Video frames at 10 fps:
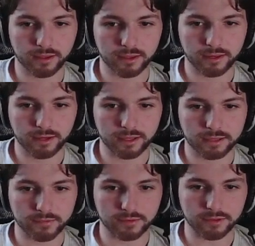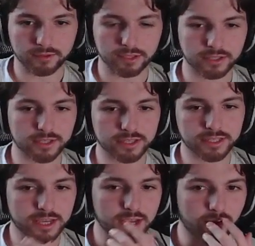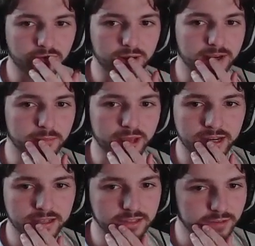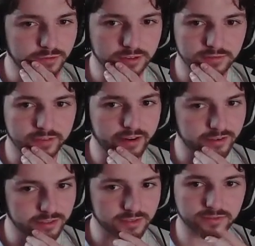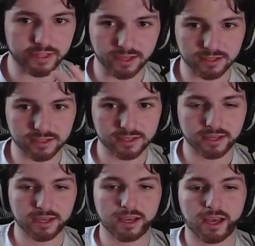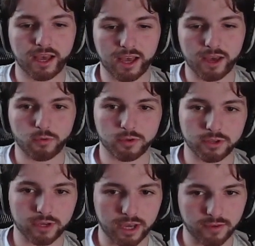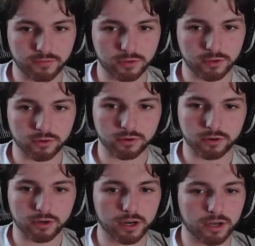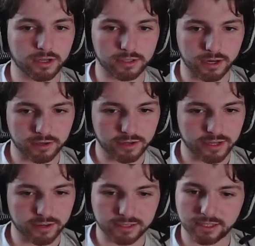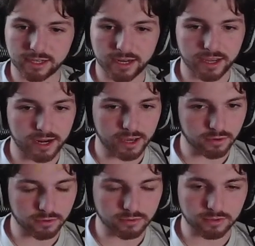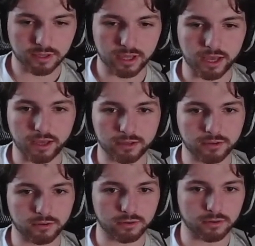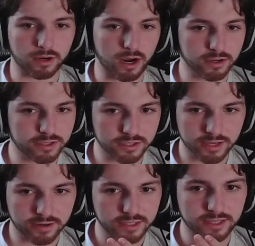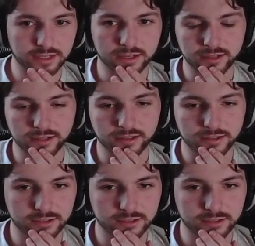let's have a look. So as you can see here, I've played many different variants of decks. Where you have your Darkrai Giratina Nihilego, your Arceus Giratina,